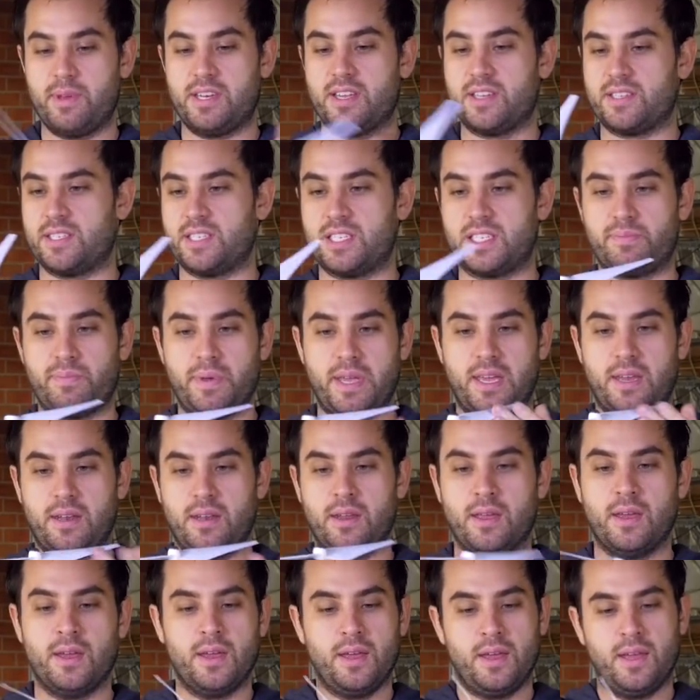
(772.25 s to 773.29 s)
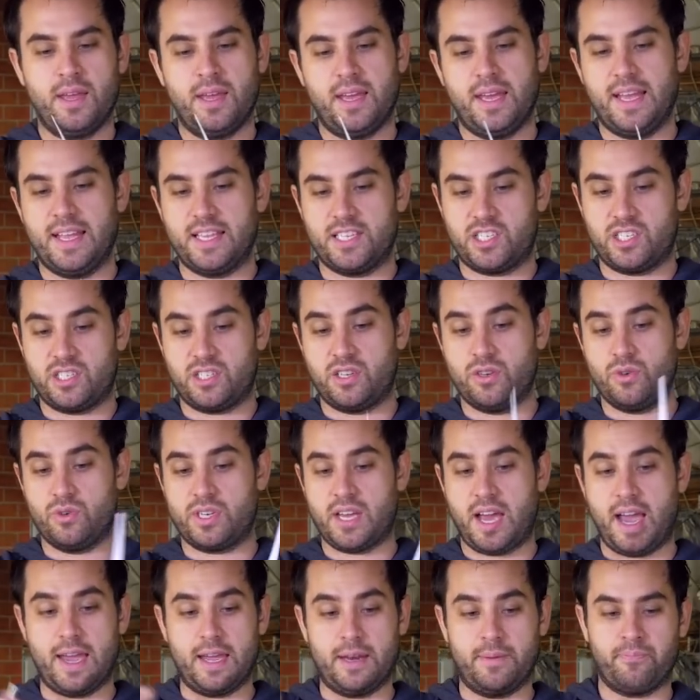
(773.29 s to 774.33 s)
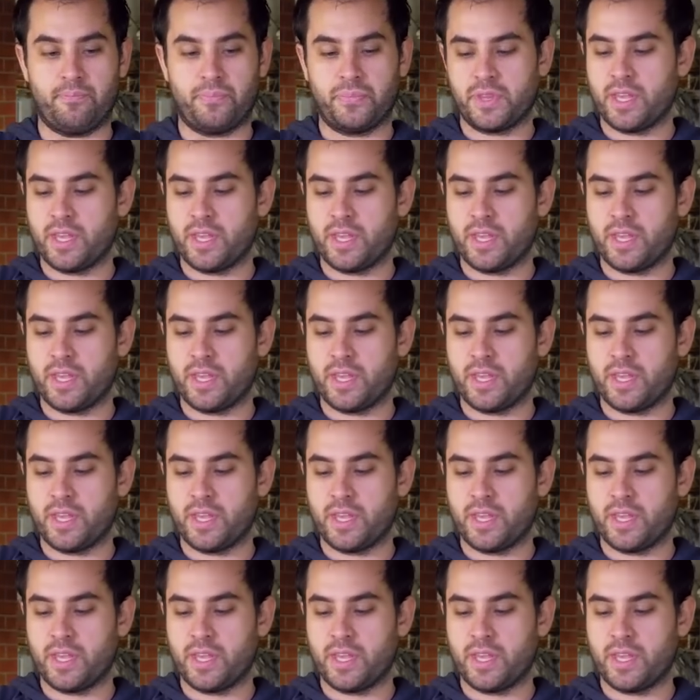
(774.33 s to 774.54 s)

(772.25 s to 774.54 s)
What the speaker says: It doesn't spin, it's too tight.